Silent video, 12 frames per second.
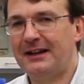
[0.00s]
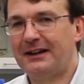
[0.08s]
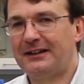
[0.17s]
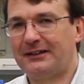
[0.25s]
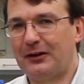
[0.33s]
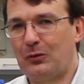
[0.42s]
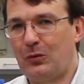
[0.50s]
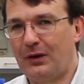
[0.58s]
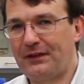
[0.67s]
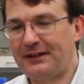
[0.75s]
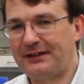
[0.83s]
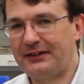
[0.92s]
So
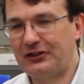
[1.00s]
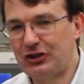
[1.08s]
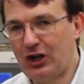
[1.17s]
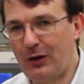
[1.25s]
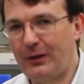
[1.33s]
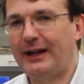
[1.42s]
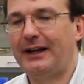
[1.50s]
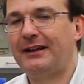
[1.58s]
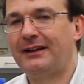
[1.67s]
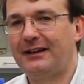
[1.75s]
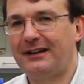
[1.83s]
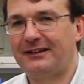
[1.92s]
what this is showing
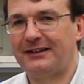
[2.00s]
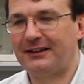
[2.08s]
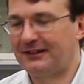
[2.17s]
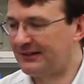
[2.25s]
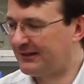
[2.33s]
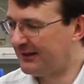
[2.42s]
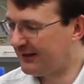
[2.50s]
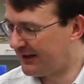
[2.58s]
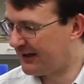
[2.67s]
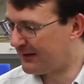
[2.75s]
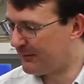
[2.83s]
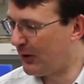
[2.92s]
is that
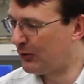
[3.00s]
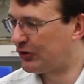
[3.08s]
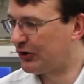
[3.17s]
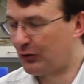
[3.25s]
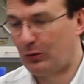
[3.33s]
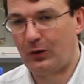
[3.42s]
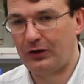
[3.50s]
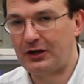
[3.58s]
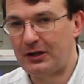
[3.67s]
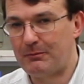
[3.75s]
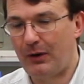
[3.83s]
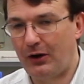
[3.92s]
circular motion, or one
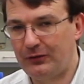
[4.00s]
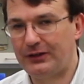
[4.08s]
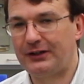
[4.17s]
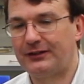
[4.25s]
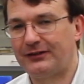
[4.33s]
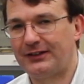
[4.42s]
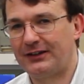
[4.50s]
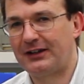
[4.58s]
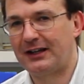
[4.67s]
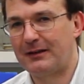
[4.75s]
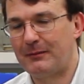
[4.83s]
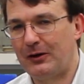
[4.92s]
component of
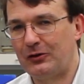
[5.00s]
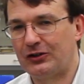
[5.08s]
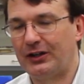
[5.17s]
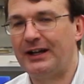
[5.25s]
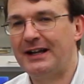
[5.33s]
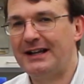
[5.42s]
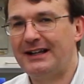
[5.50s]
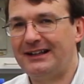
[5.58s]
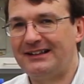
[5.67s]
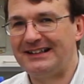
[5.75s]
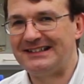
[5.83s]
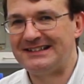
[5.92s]
circular motion,
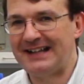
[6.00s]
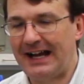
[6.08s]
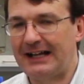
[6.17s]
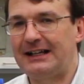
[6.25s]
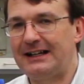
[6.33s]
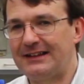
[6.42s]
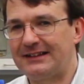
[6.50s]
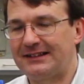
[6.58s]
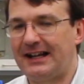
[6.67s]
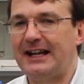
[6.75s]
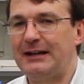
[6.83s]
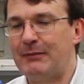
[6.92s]
is exactly the
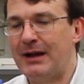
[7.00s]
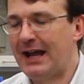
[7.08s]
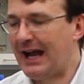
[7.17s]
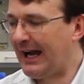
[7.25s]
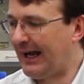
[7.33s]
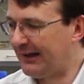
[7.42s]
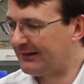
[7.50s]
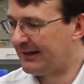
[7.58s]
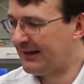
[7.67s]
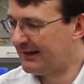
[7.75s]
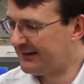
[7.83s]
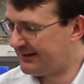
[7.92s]
same as
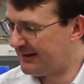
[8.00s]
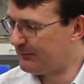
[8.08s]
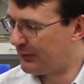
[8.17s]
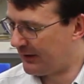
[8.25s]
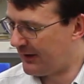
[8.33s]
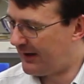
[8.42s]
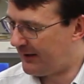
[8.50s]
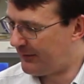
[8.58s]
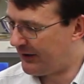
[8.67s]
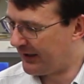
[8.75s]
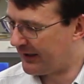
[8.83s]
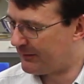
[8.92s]
simple
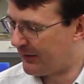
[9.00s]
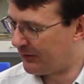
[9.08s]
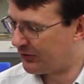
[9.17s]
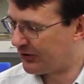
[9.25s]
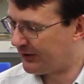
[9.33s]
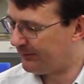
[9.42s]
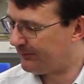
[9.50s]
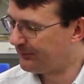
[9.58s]
harmonic motion.